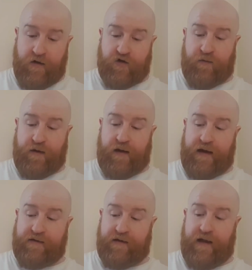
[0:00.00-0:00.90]
some of the
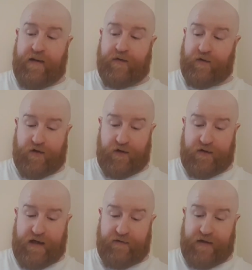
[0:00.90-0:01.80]
lads had leapt onto the
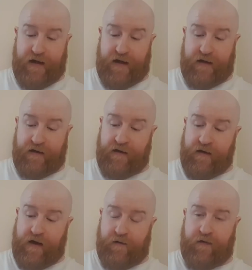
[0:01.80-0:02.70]
safety netting
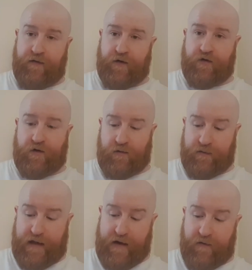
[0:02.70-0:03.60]
and refused to come
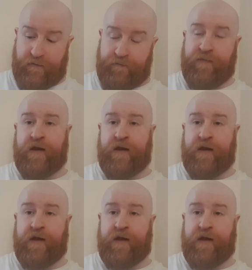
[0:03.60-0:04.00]
down.